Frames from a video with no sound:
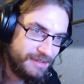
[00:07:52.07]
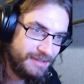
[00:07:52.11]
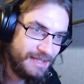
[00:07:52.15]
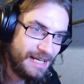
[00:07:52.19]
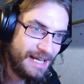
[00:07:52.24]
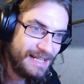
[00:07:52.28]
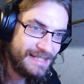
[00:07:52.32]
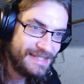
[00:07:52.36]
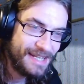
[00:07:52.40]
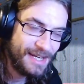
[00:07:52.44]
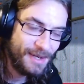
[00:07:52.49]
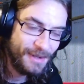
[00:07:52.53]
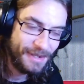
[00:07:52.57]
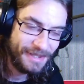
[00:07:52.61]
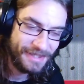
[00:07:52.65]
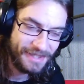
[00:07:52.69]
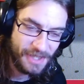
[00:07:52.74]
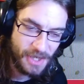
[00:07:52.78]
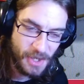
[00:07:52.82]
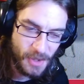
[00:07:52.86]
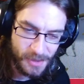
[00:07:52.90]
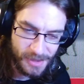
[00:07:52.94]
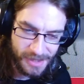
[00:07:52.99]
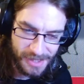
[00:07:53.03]
That's how it
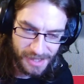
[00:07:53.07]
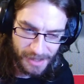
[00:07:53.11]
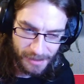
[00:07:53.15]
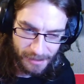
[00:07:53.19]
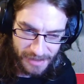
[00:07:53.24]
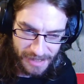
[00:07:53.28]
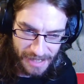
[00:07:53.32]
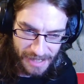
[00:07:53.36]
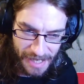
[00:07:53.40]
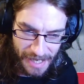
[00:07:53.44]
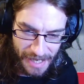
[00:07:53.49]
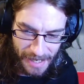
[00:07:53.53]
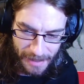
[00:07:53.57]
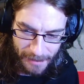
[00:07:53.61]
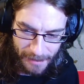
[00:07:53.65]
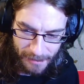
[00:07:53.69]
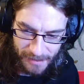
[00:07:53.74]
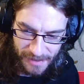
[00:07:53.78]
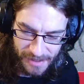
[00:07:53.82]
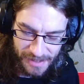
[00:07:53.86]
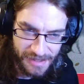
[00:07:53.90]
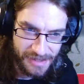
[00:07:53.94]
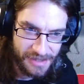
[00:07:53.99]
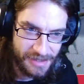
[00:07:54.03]
goes
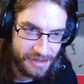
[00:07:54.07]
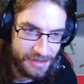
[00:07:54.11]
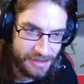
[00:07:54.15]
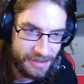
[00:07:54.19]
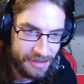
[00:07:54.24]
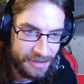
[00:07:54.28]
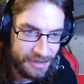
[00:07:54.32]
sometimes.